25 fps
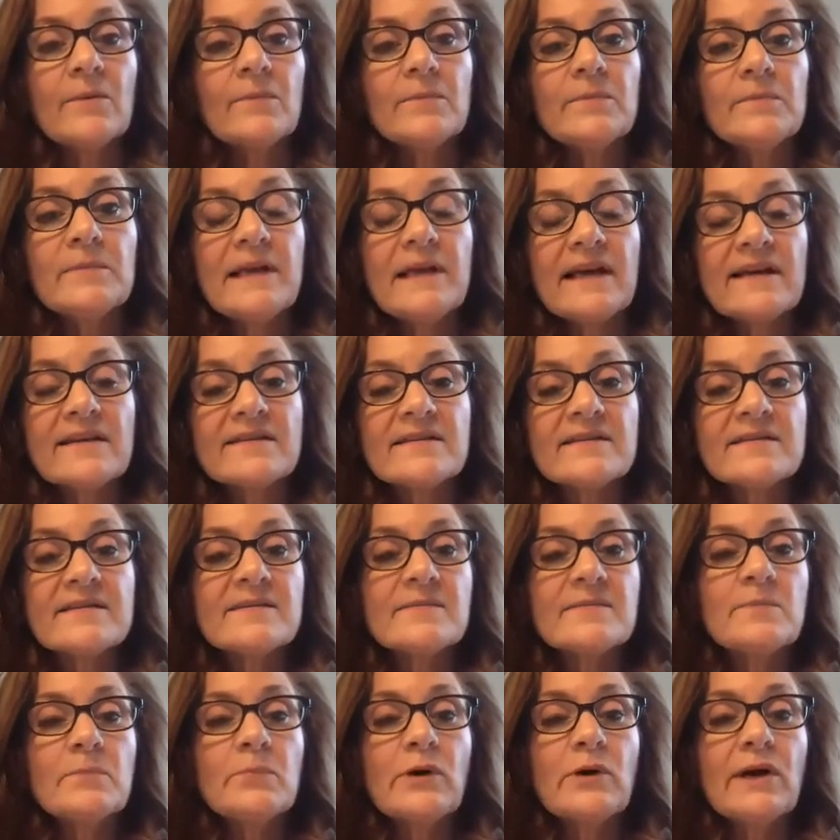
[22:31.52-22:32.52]
Yes,
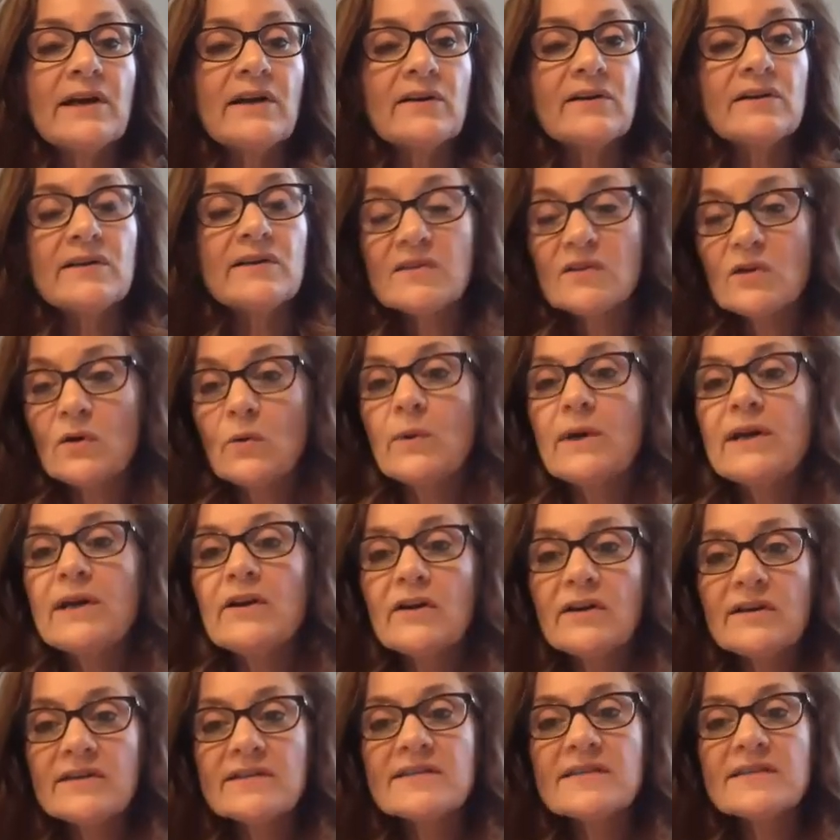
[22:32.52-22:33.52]
brown is going
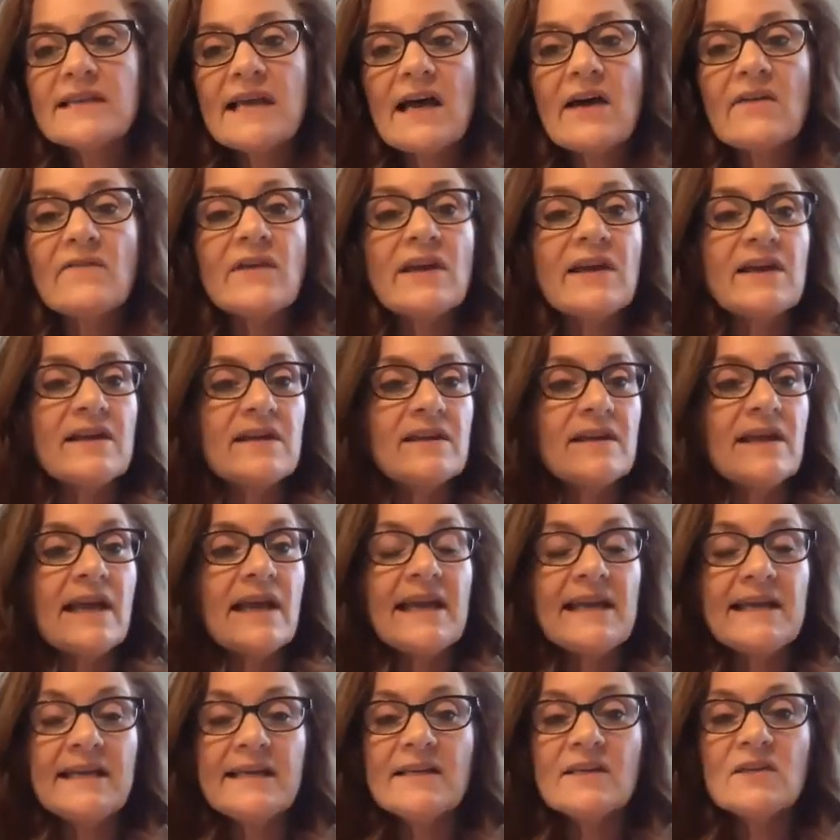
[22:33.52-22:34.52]
on 7,
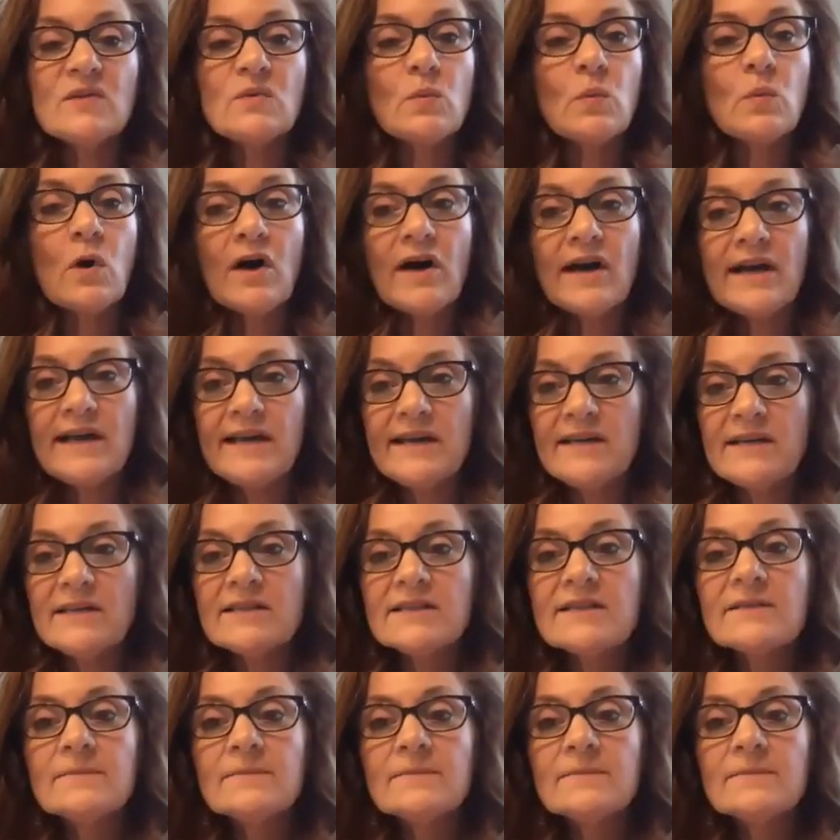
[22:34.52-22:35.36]
8 is white.